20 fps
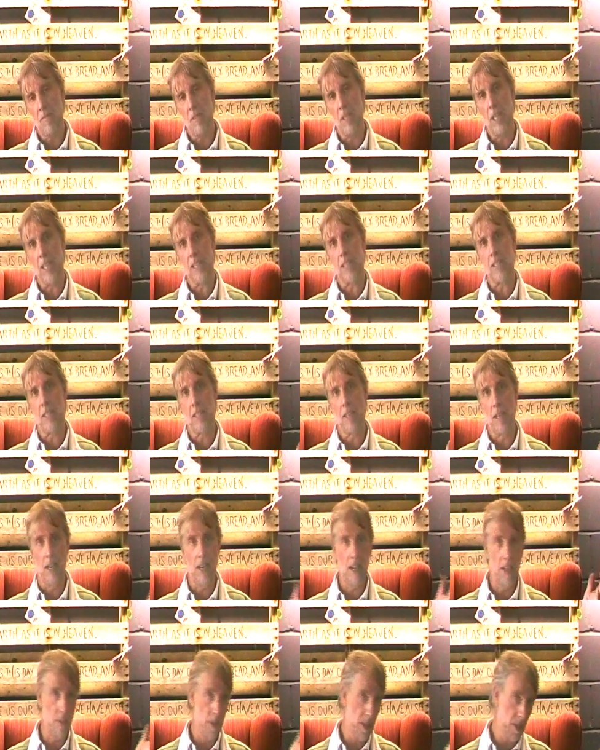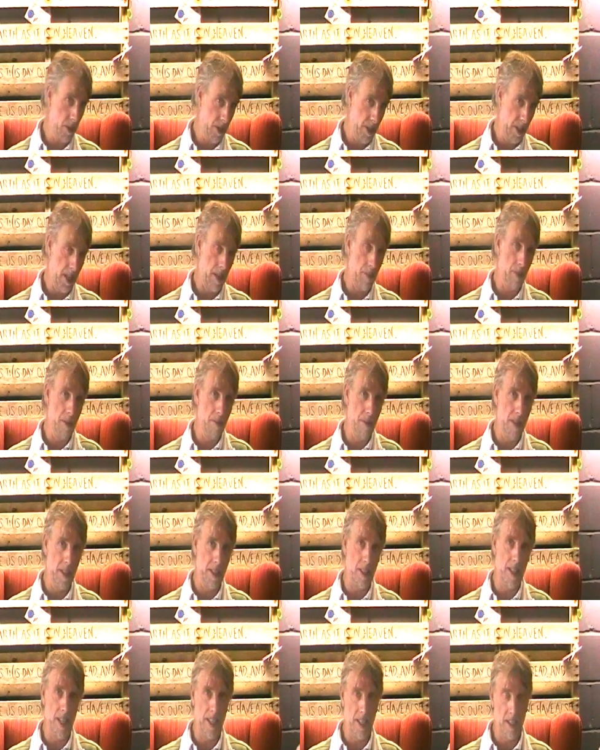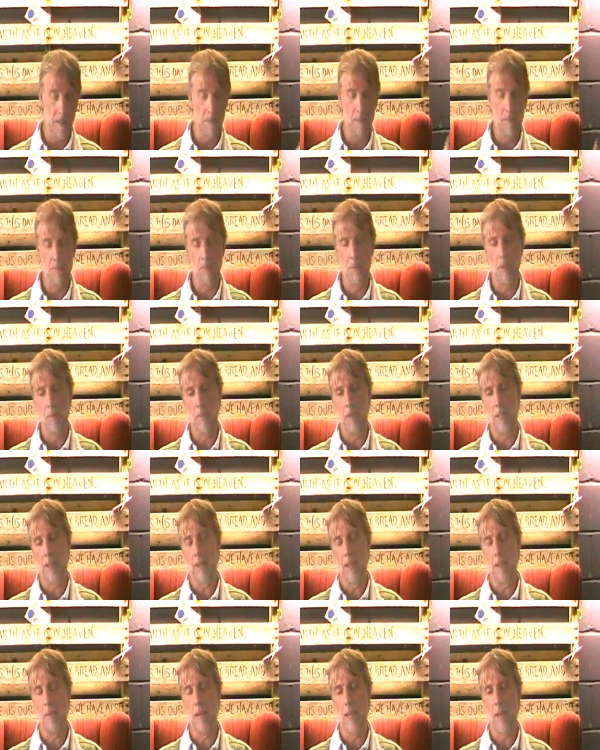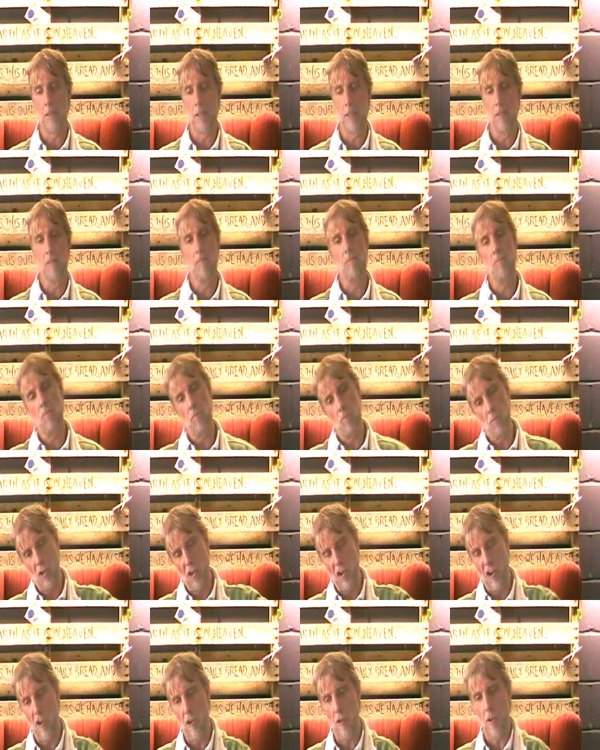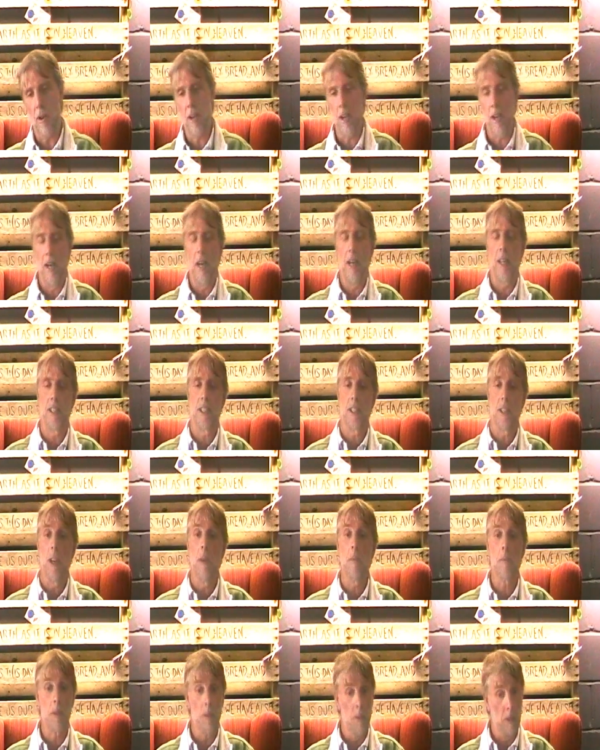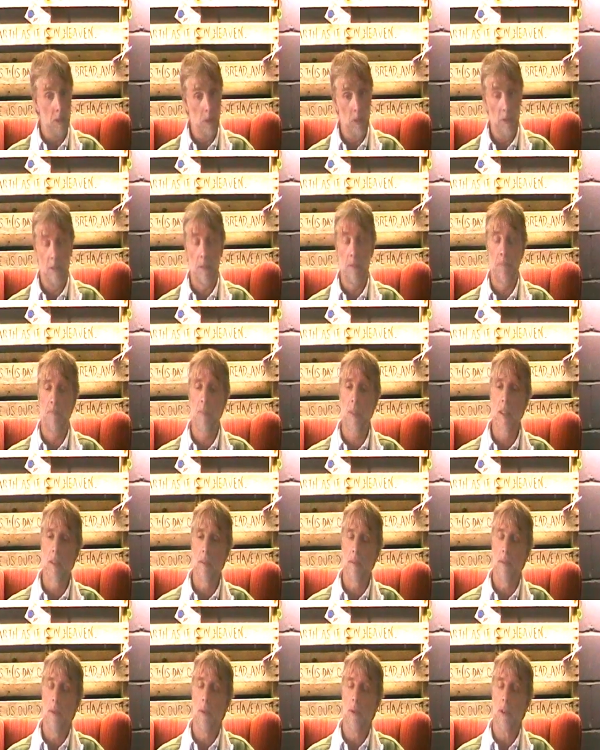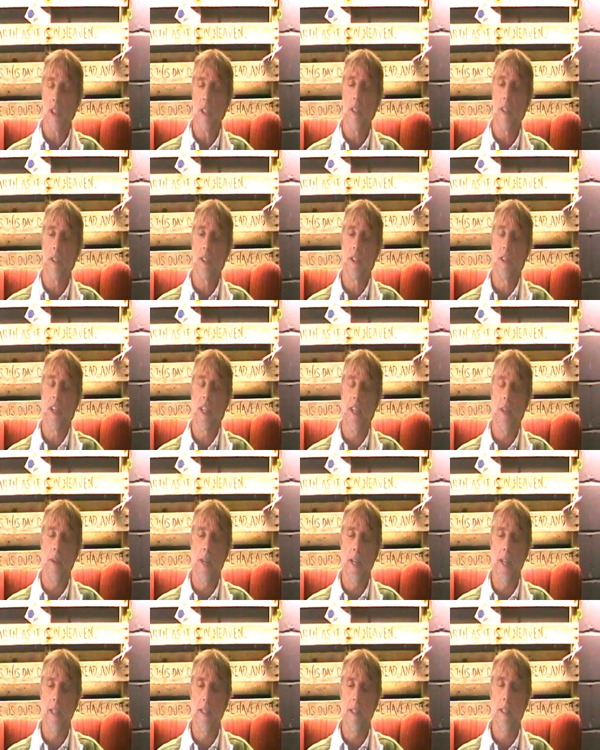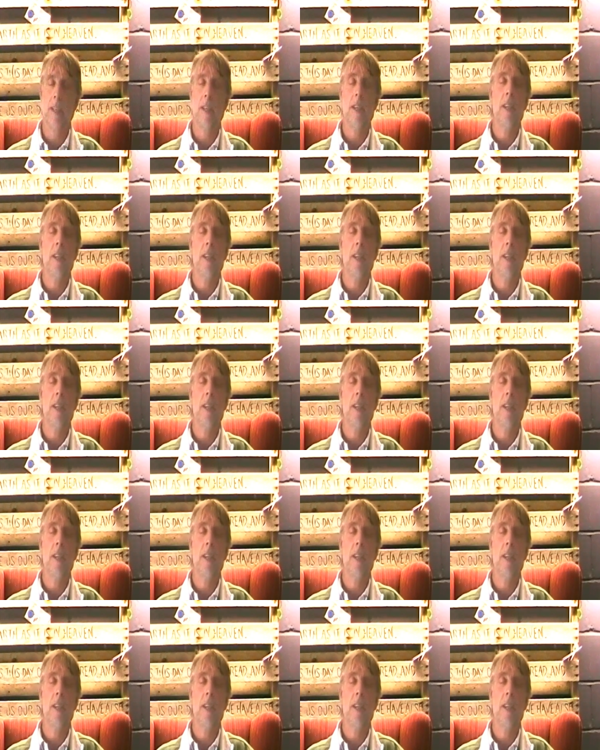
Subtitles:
next car, which was a couple of minutes later, put my thumb out and car stopped, which was fortunate straight away.